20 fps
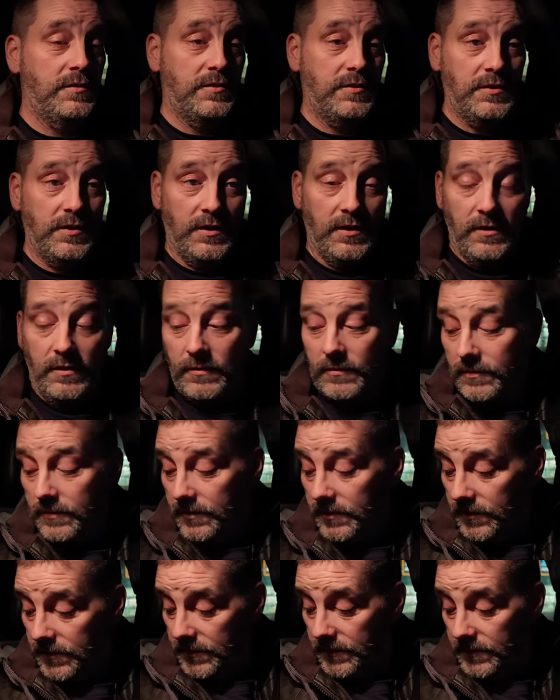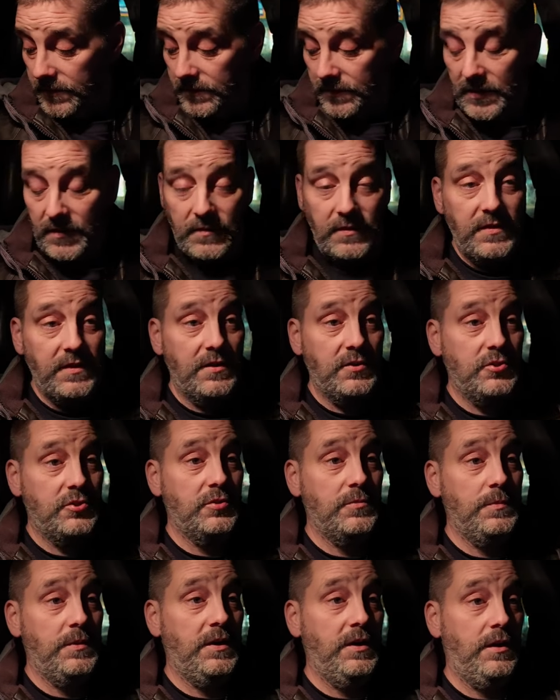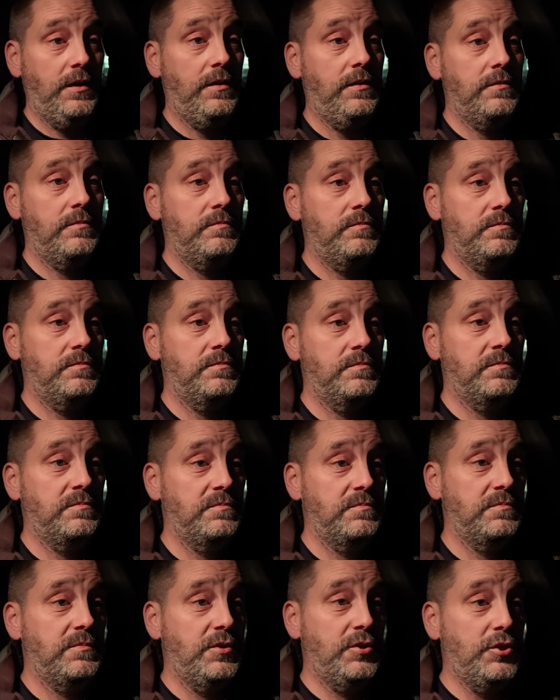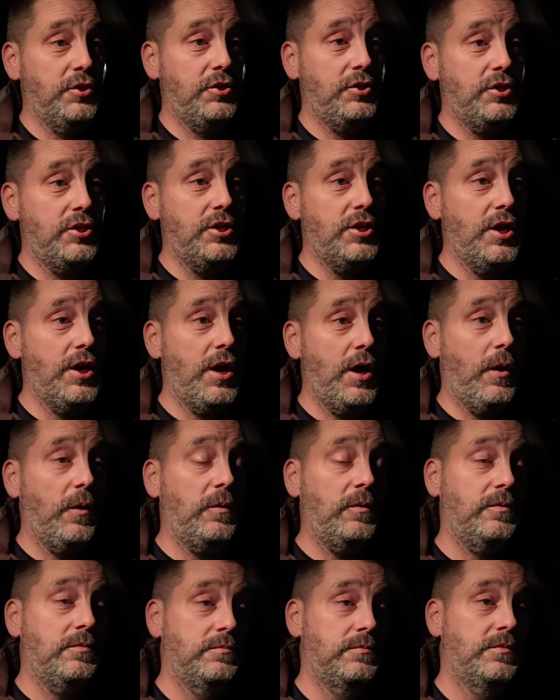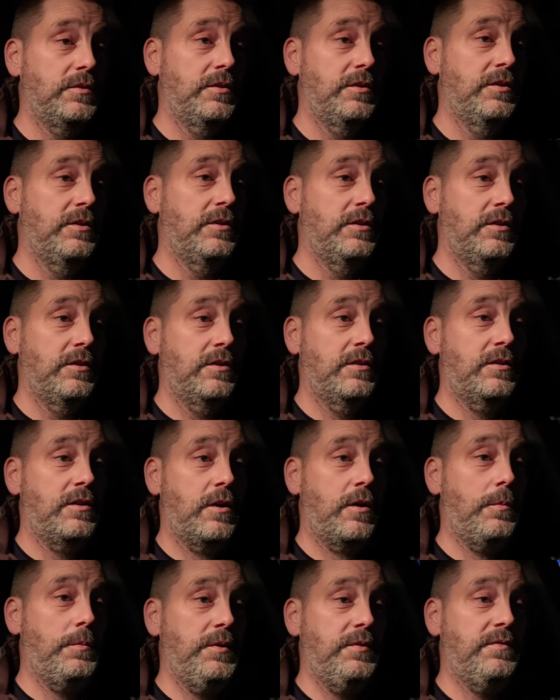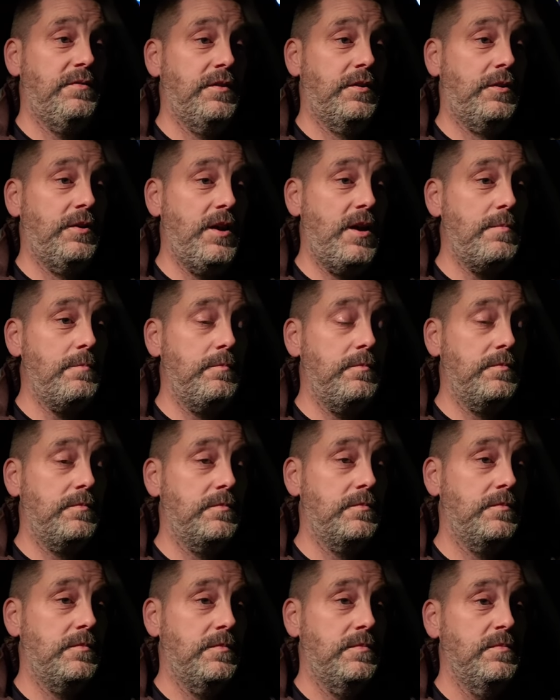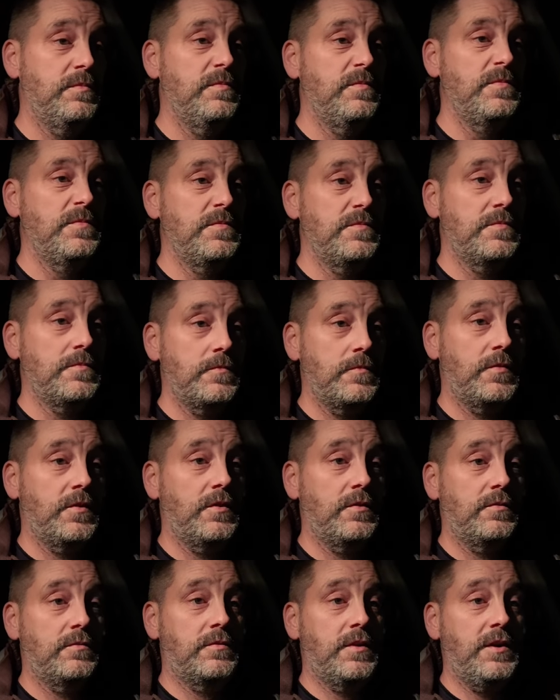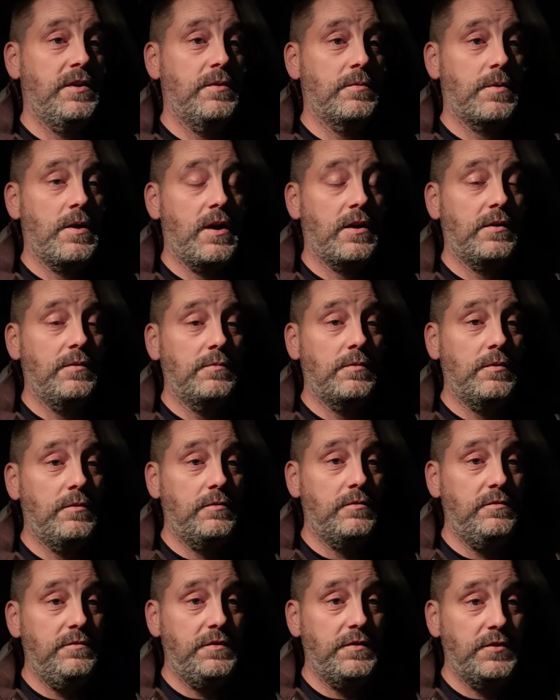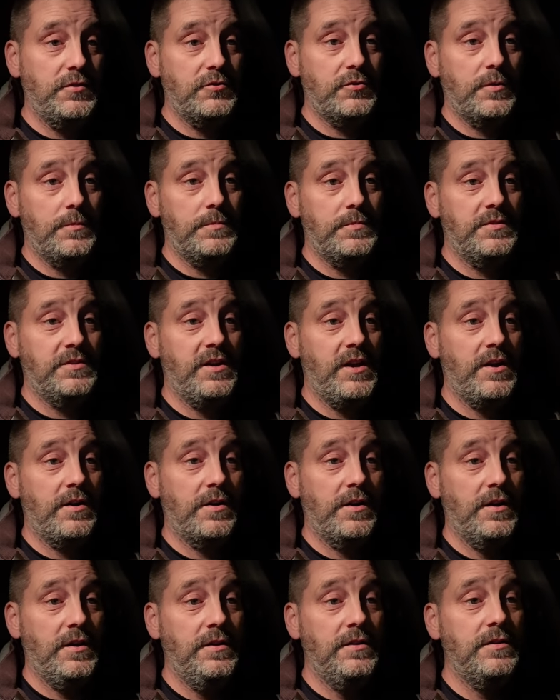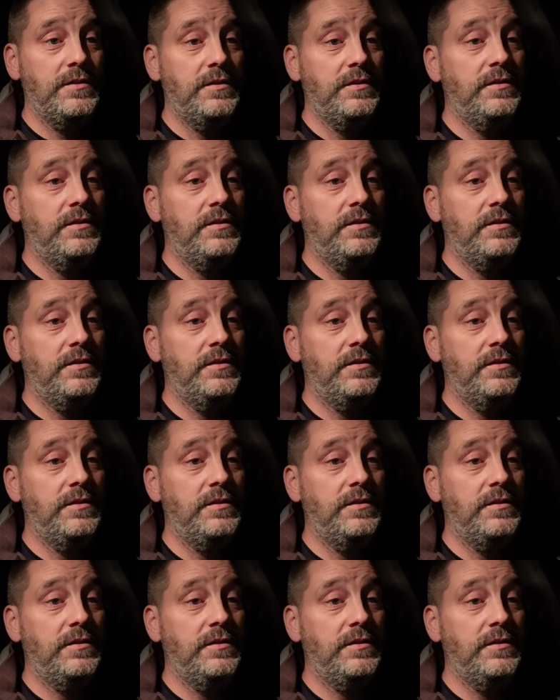so everything should be good to go. Car will be filled up, ready to rock and roll for the trip Saturday.